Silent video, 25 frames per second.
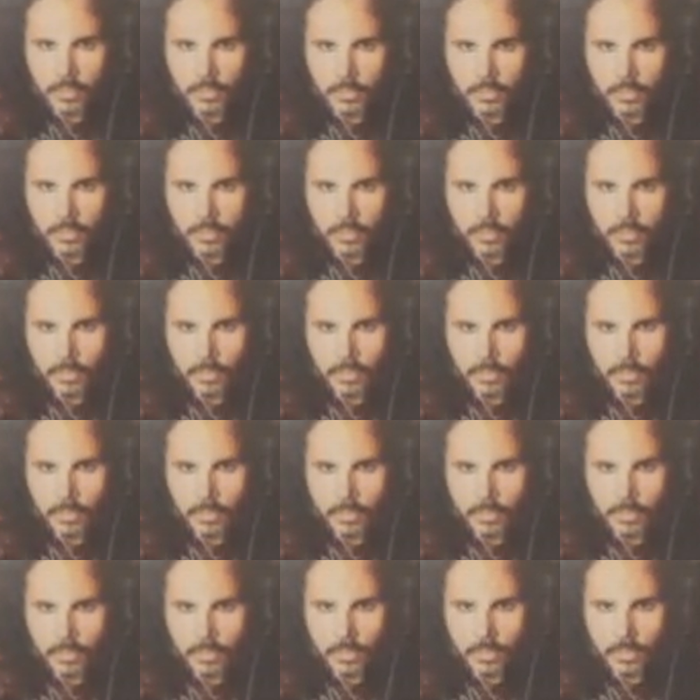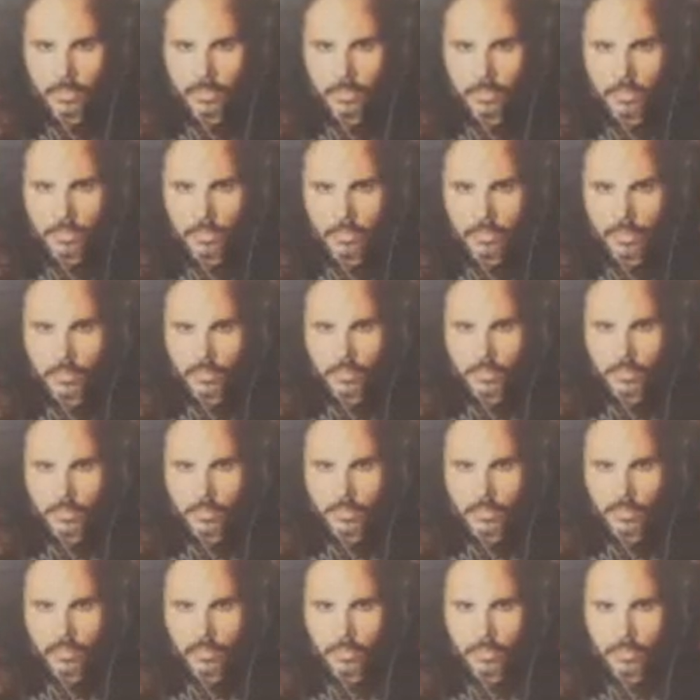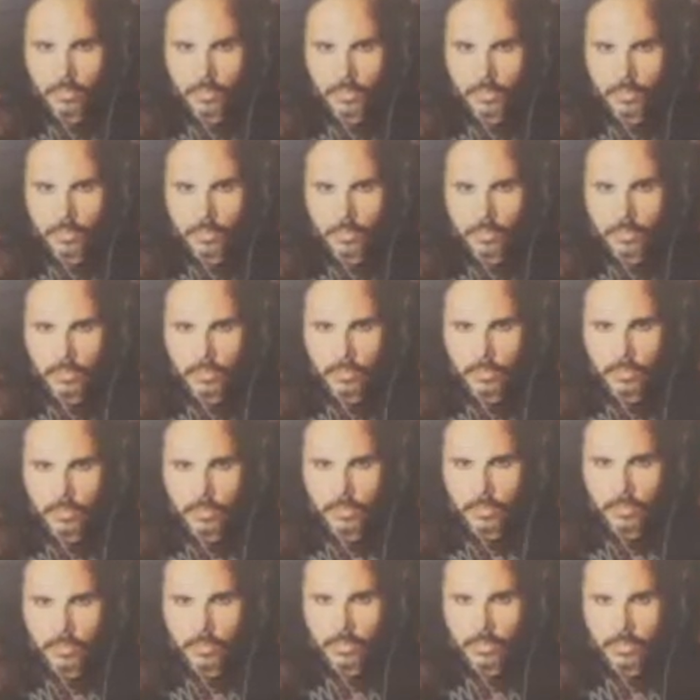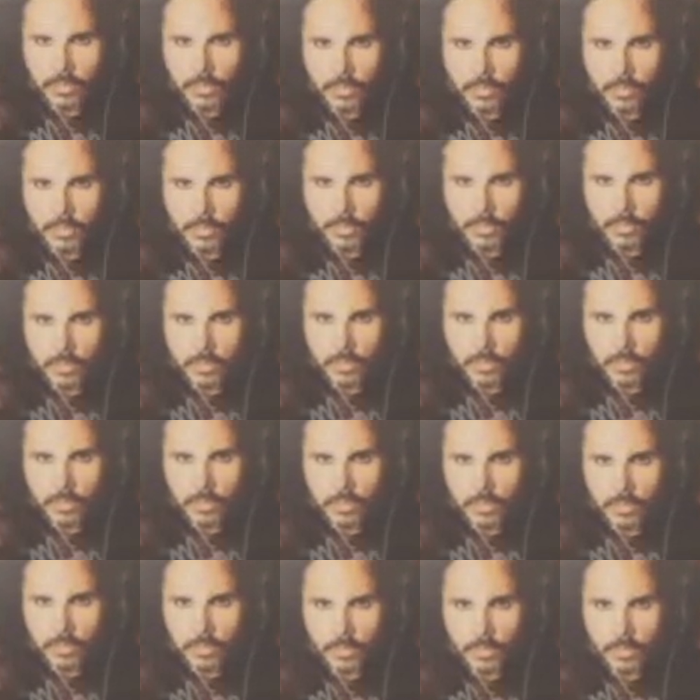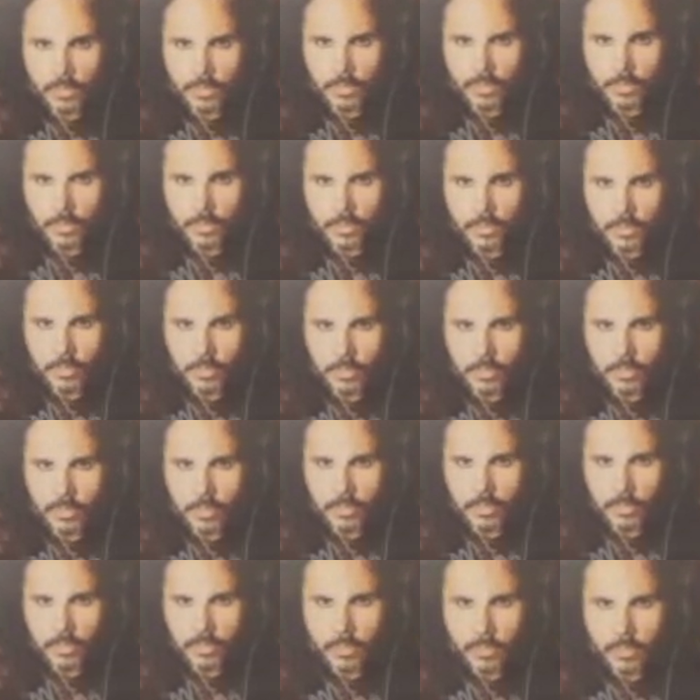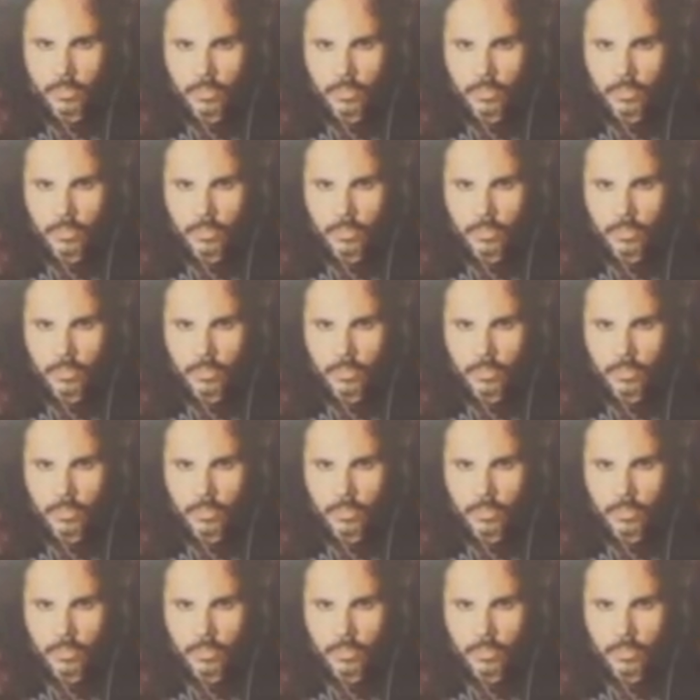This person isn't speaking.